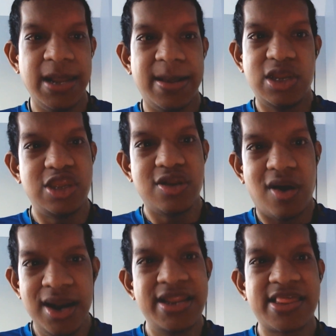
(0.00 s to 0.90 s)
that
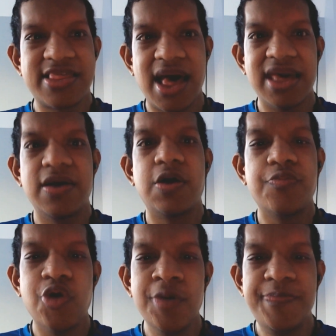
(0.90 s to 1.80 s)
Sean Desai
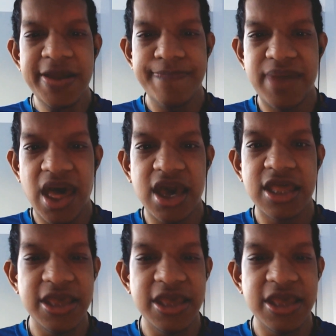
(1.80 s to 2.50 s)
will bring back